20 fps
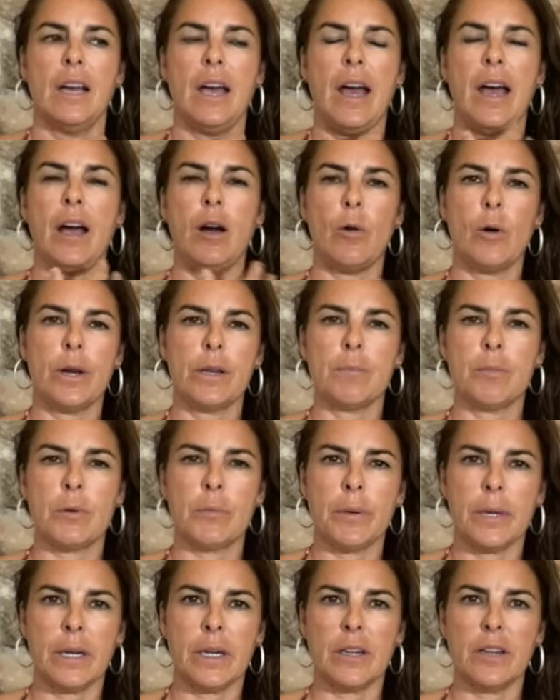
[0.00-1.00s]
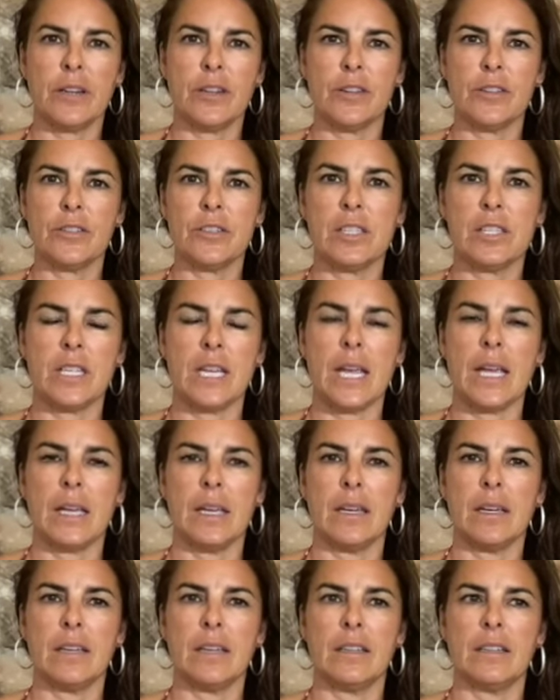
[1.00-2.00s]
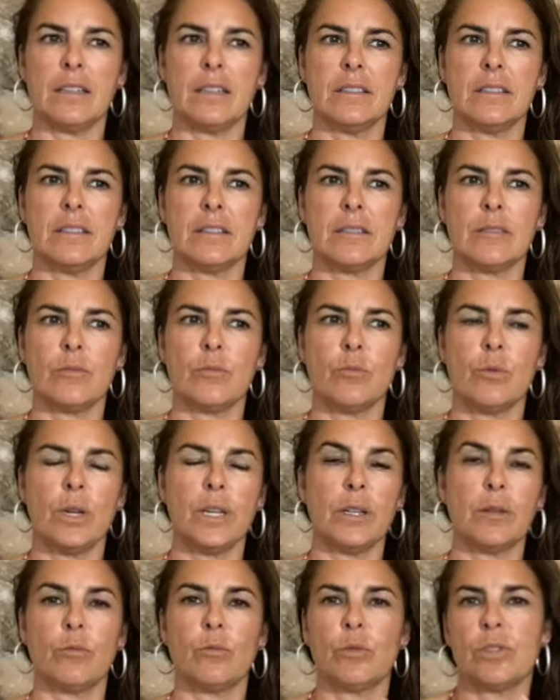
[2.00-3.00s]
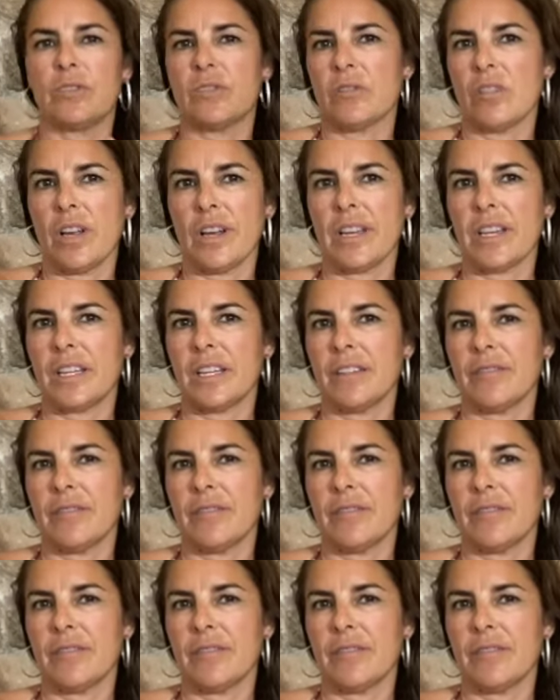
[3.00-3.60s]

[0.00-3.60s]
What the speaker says: how I prepared, and what it was like.